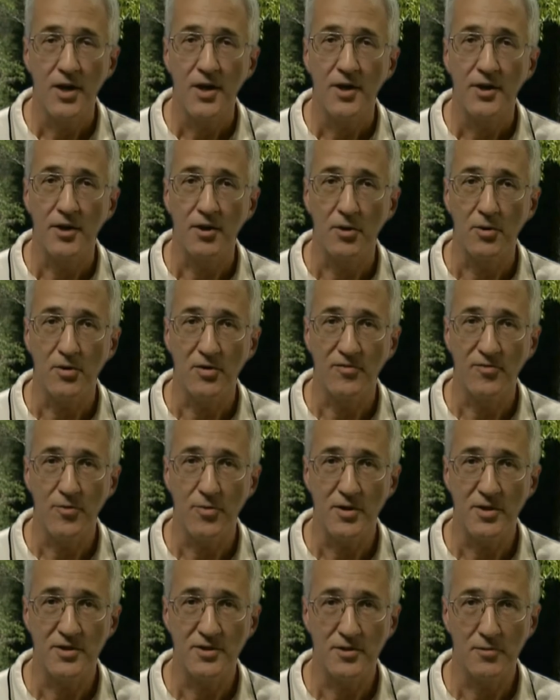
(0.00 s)
Your local
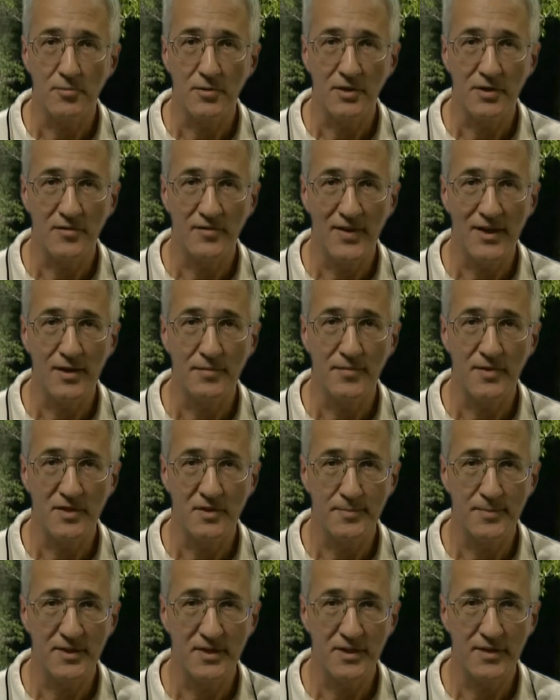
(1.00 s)
forester will develop the
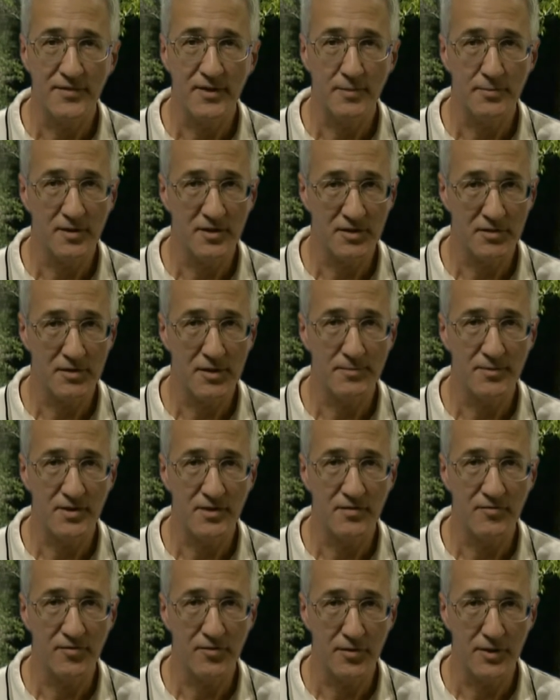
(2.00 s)
specific
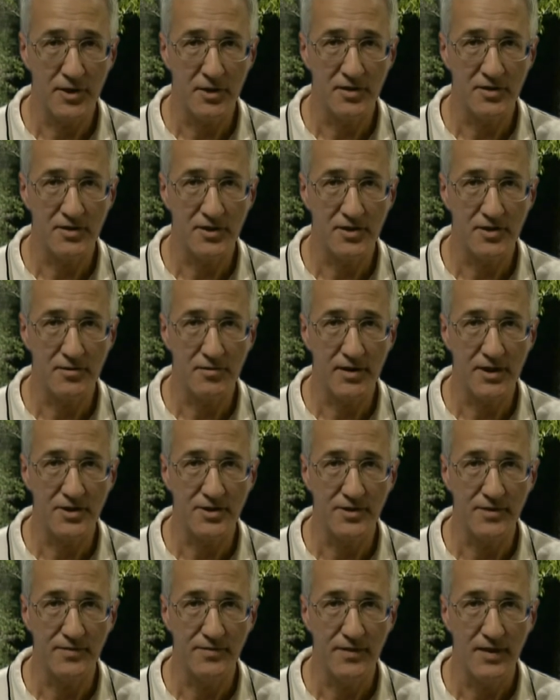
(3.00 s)
prescription for your situation,